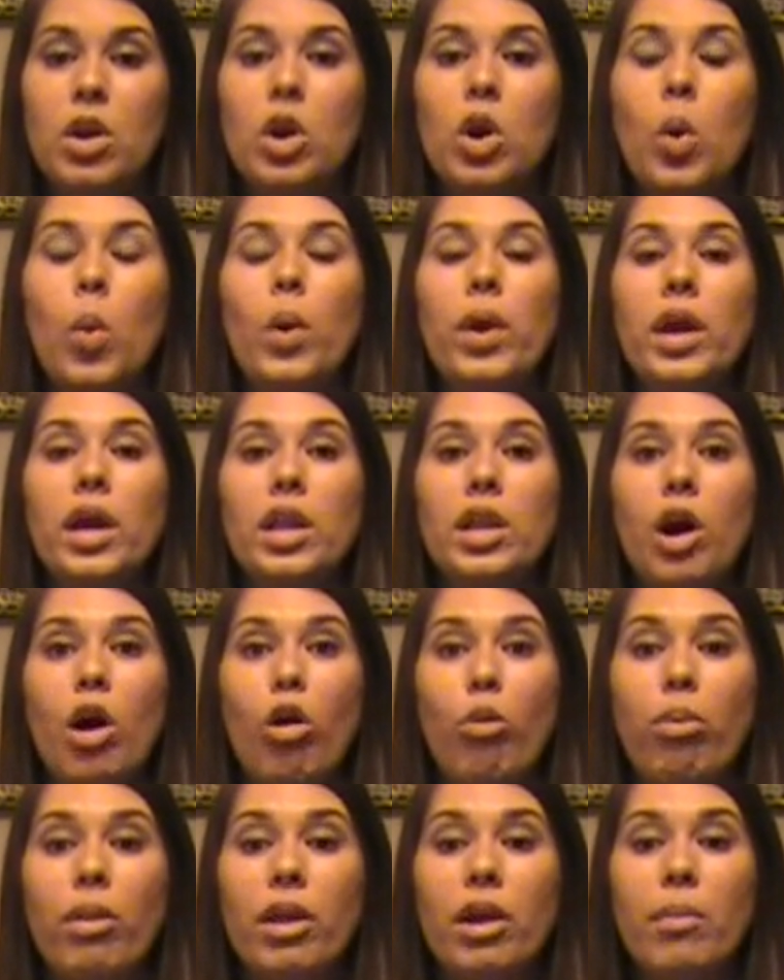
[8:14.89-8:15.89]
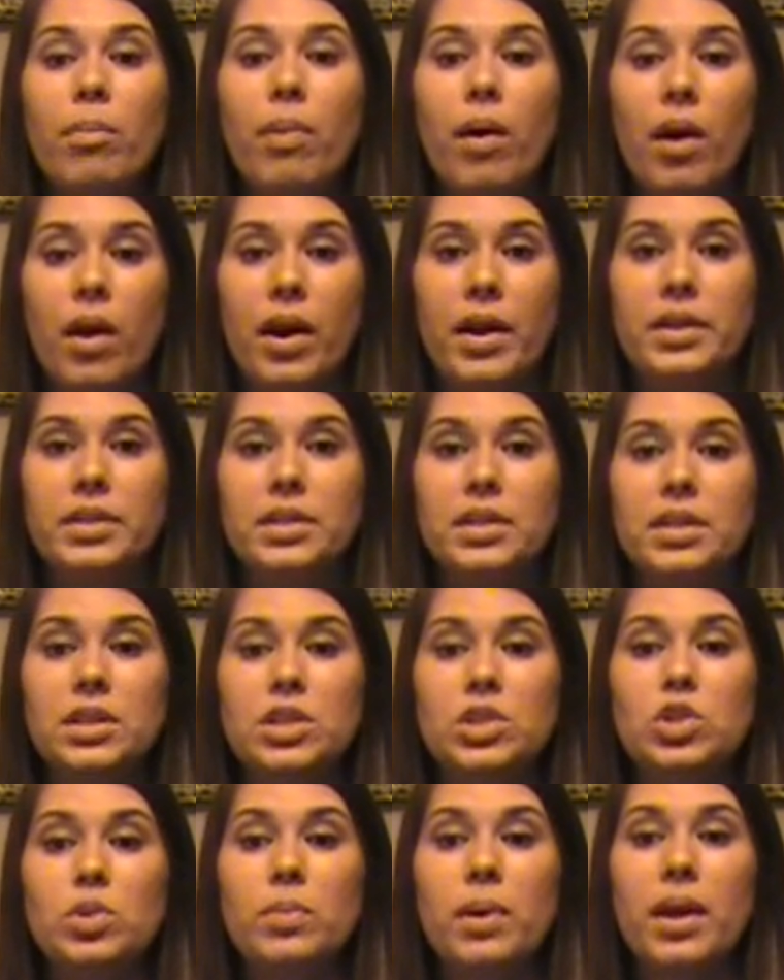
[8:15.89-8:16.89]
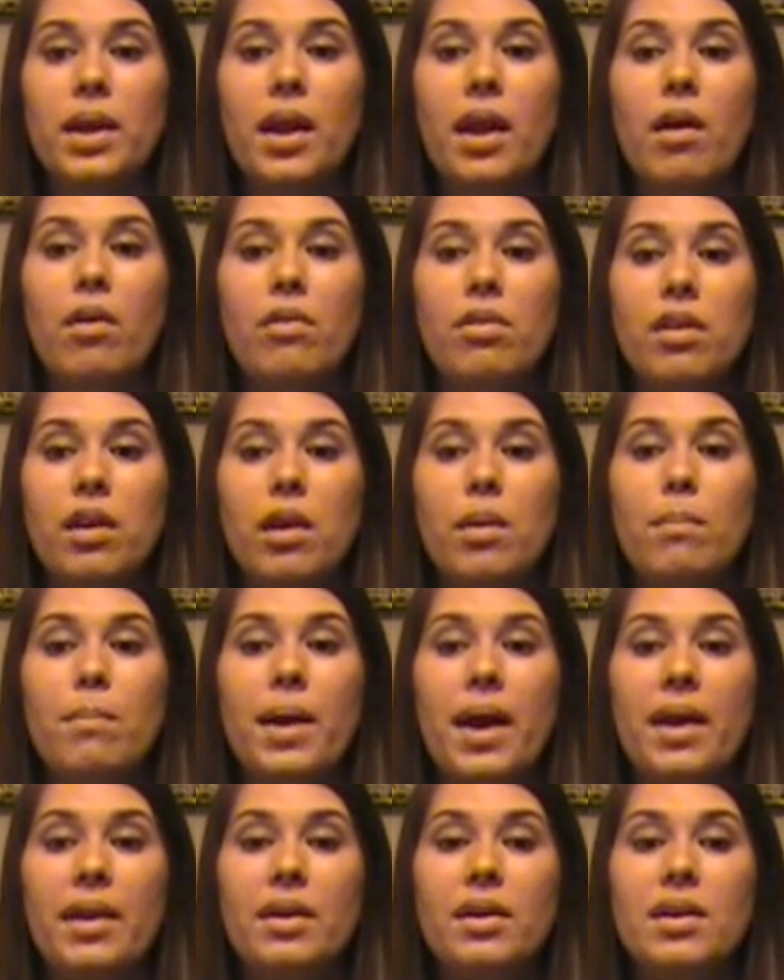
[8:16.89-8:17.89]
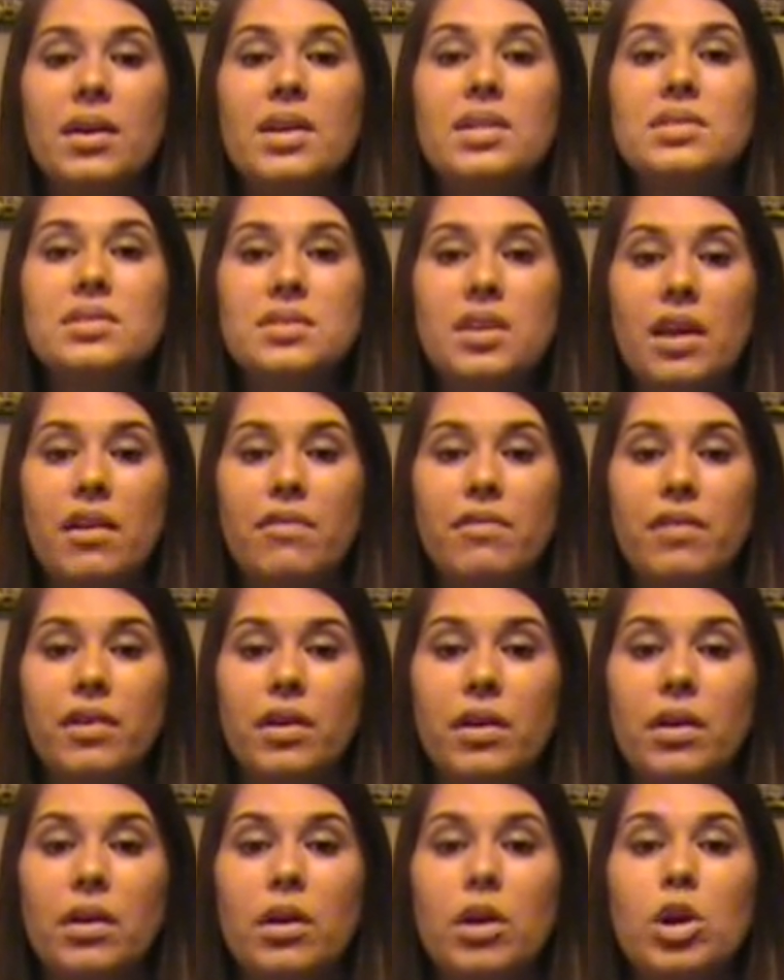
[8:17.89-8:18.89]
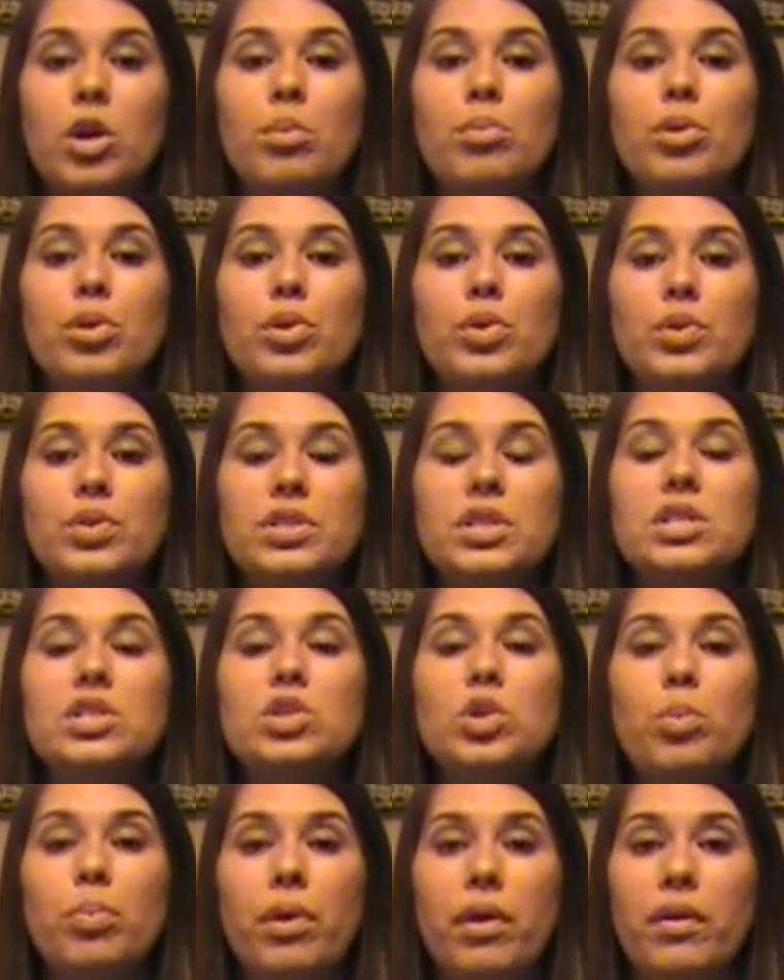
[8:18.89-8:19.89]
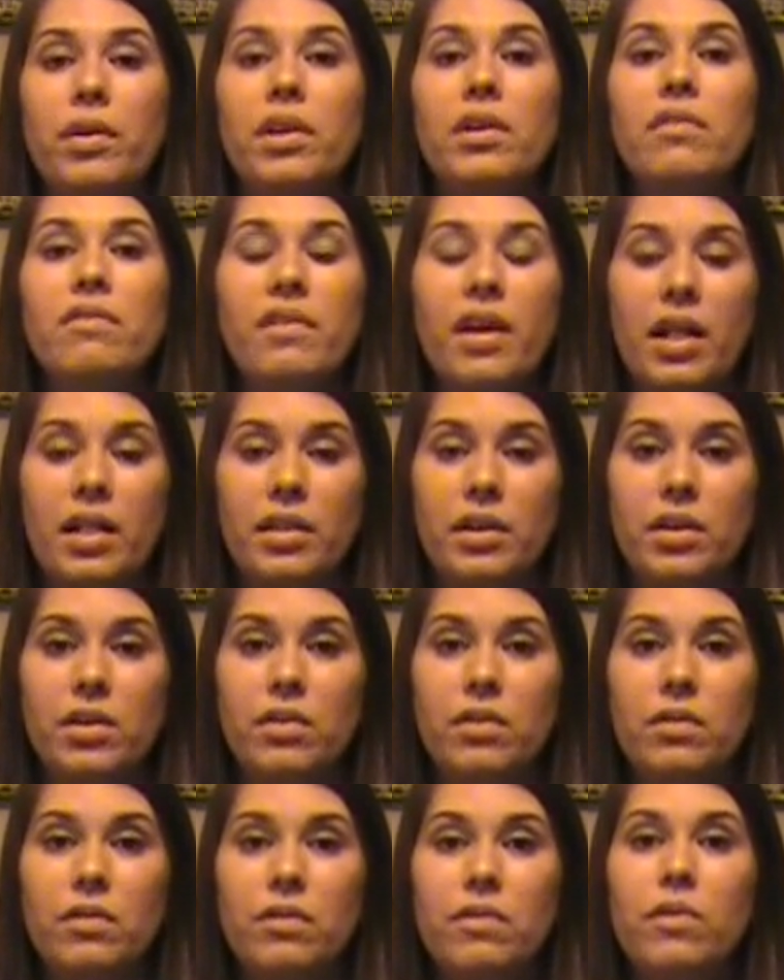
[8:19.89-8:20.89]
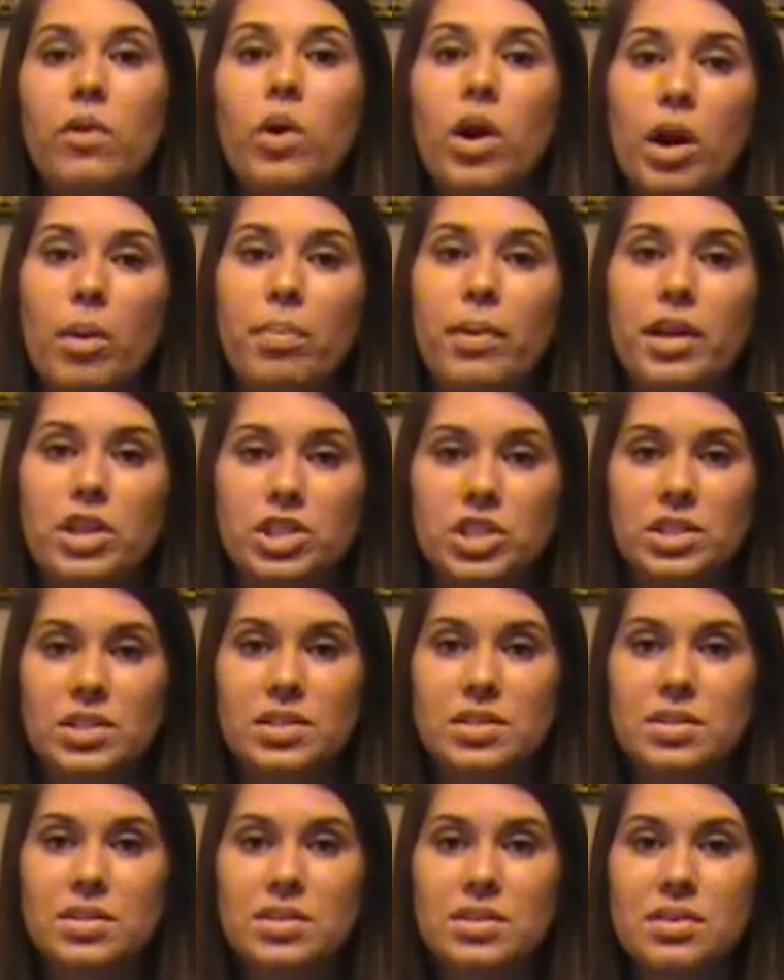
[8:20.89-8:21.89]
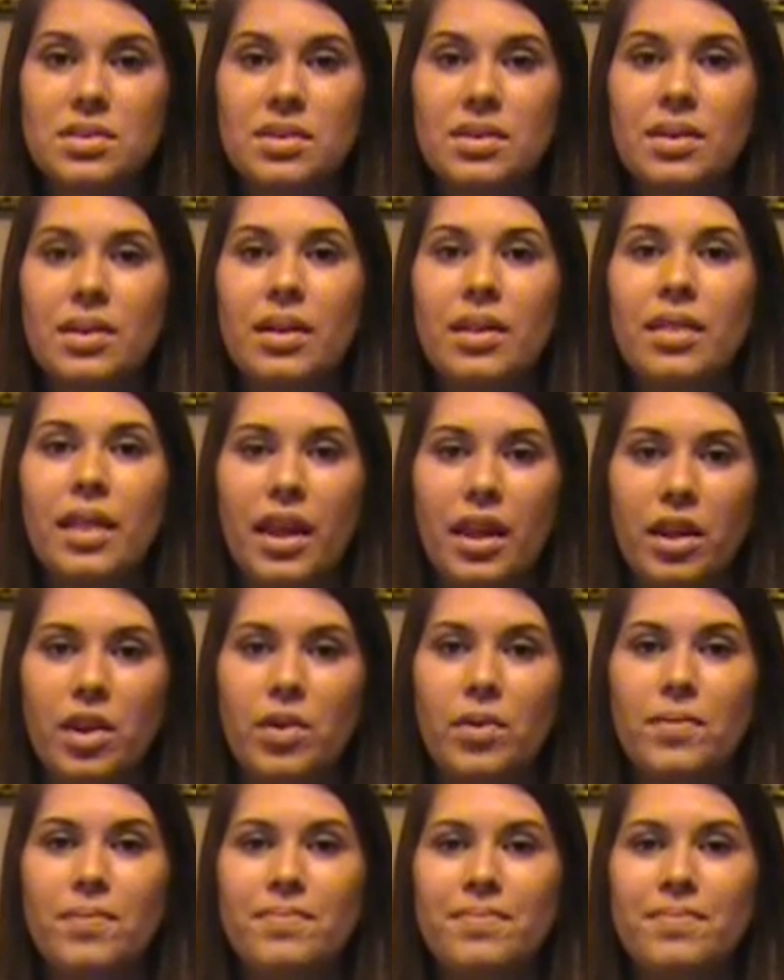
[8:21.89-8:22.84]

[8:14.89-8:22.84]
We can all play a part to make healthcare better and safer, producing superior value for our patients. Thank you.